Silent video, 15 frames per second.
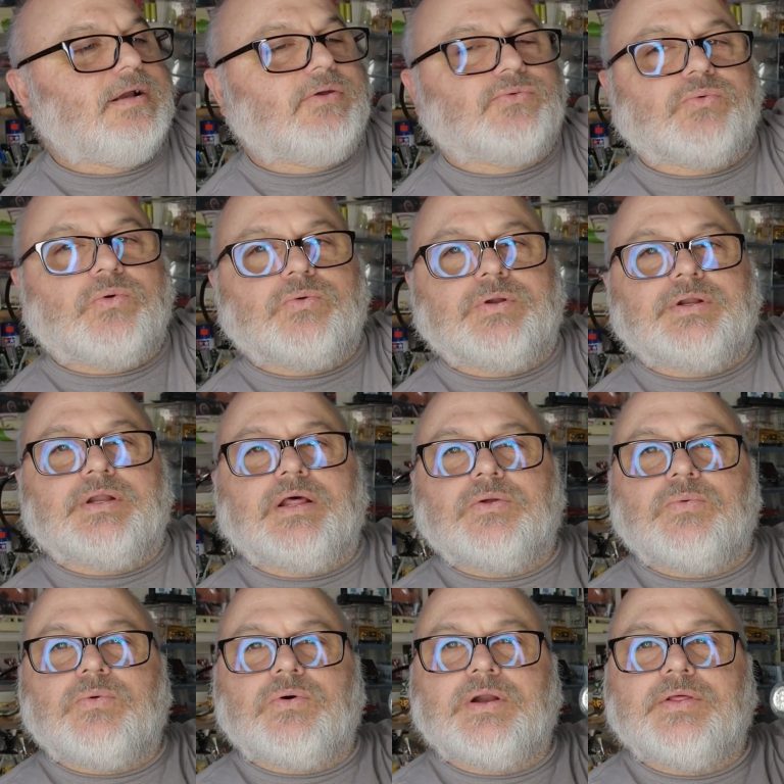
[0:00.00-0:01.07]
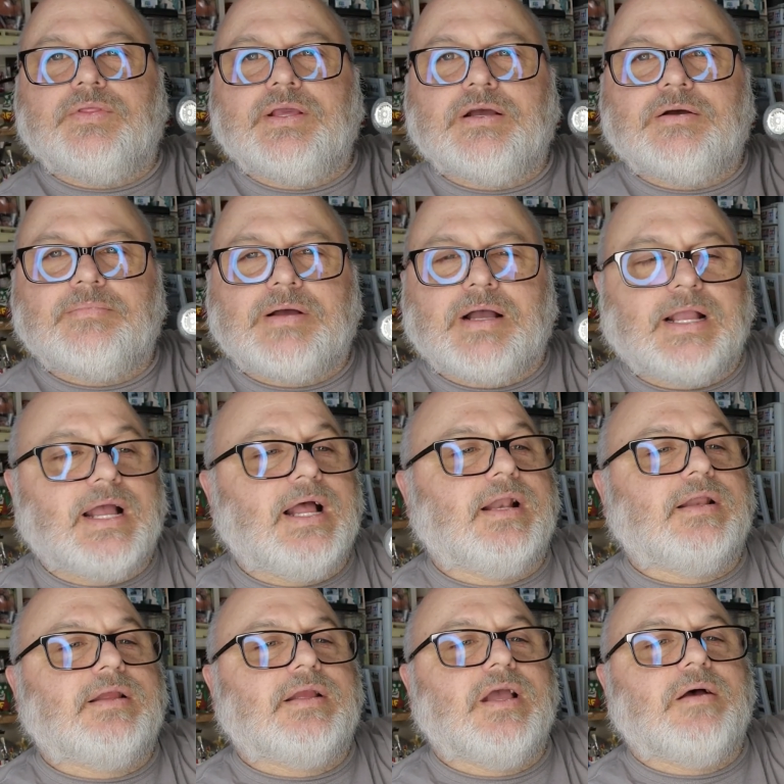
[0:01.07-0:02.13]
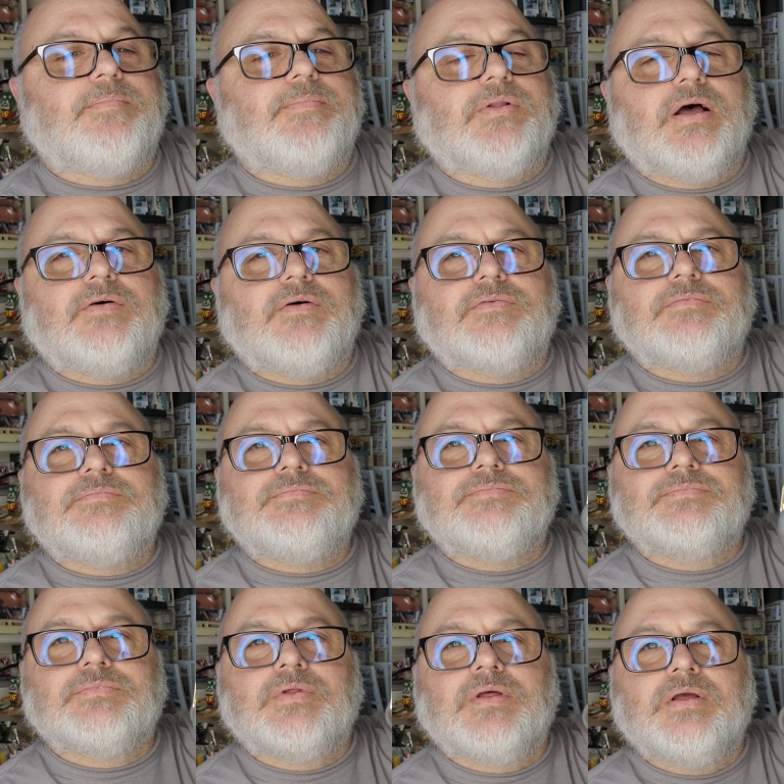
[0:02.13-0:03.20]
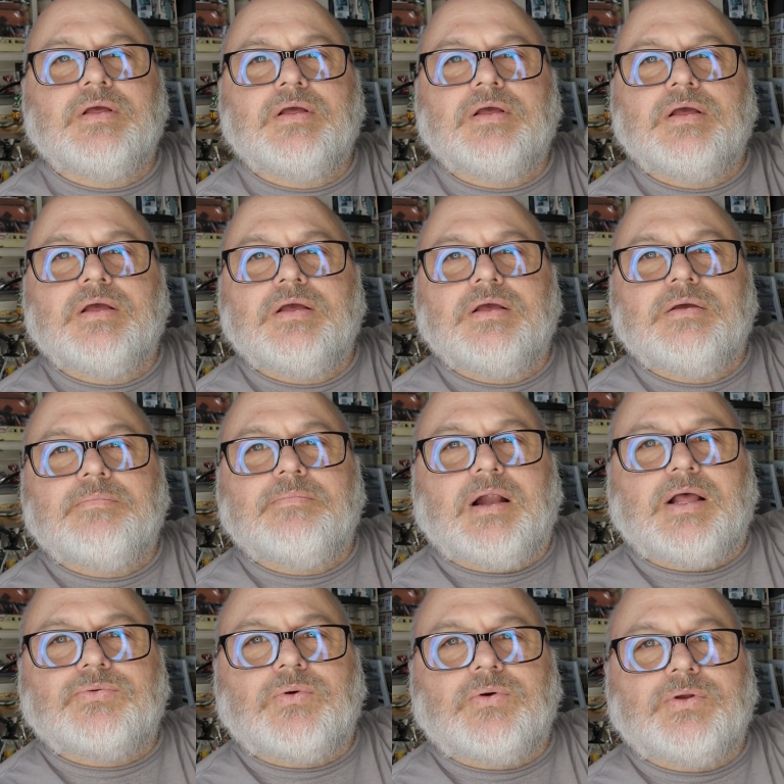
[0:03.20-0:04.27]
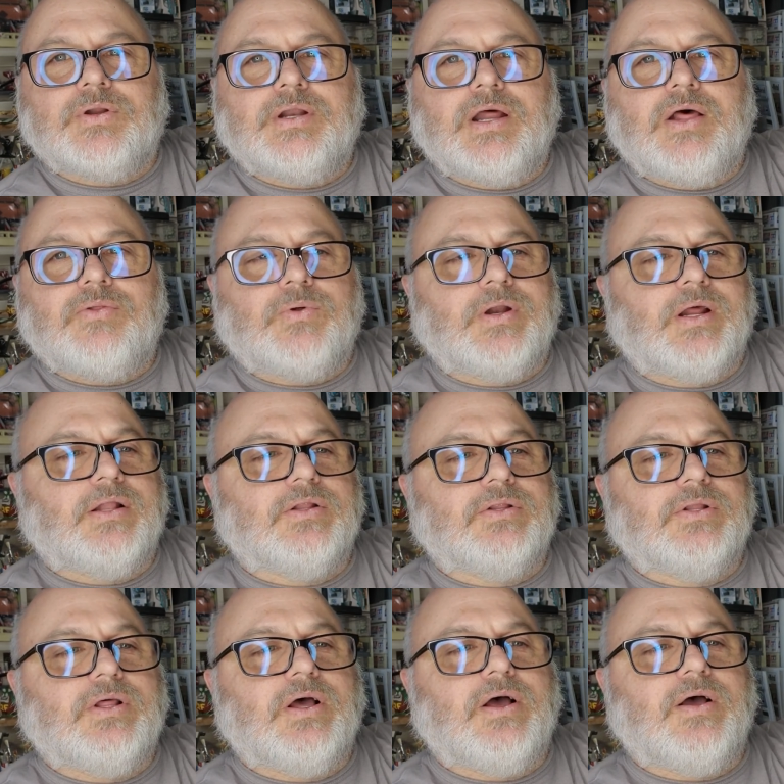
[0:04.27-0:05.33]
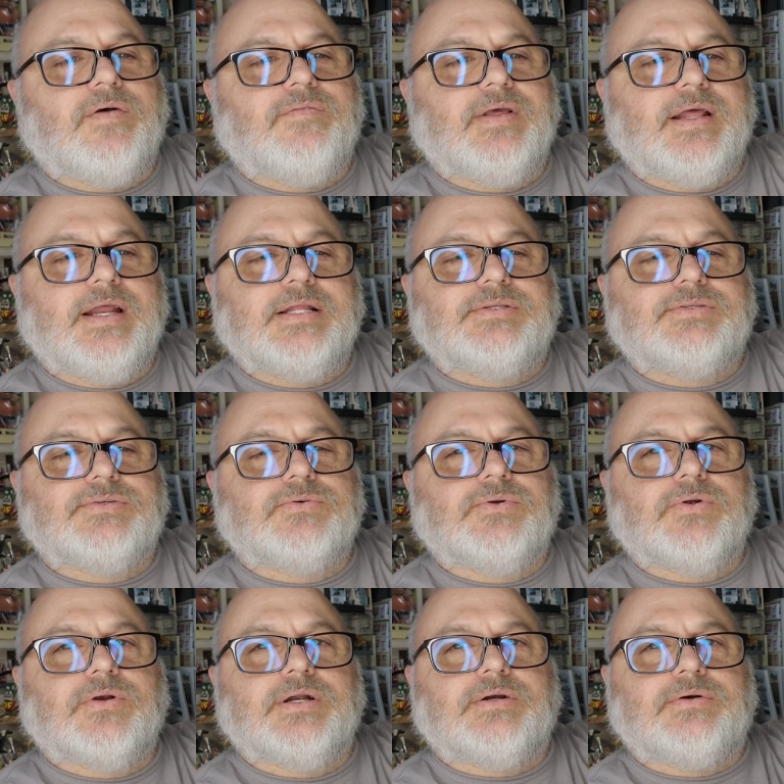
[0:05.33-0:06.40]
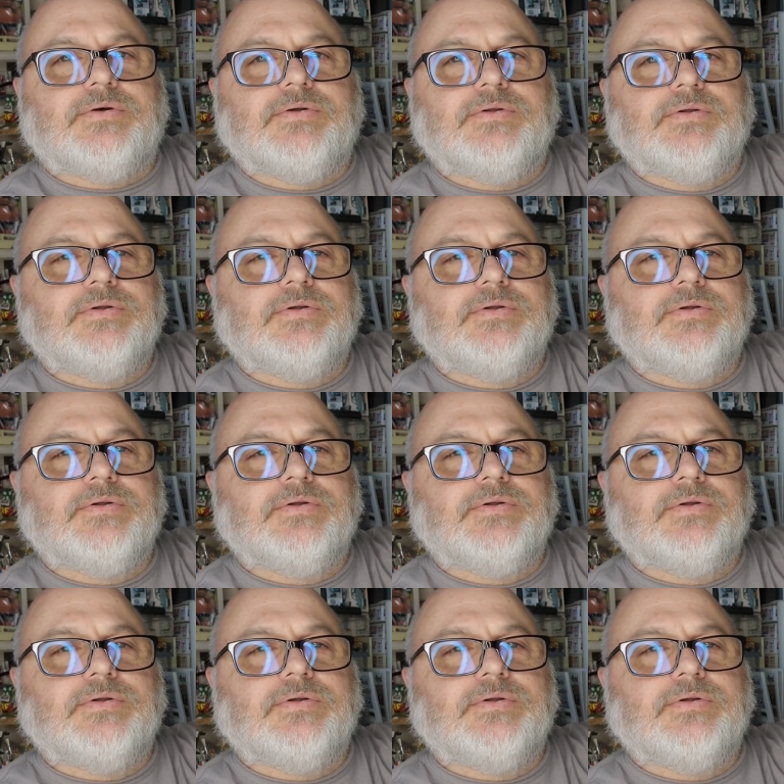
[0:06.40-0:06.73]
I was wanting another one of them. I got a couple of them, but I was wanting another one. I love that Edsel grill.